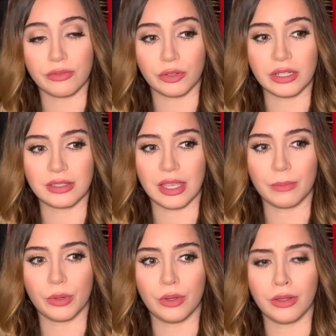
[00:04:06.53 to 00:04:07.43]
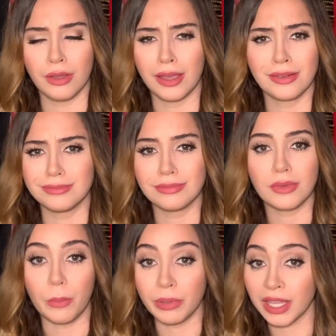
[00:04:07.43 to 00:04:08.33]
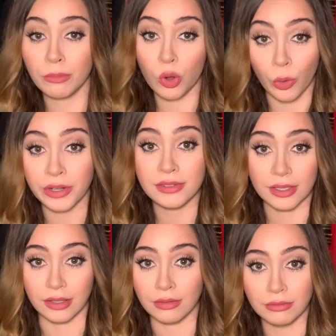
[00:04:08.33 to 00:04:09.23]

for example, blame quarantine.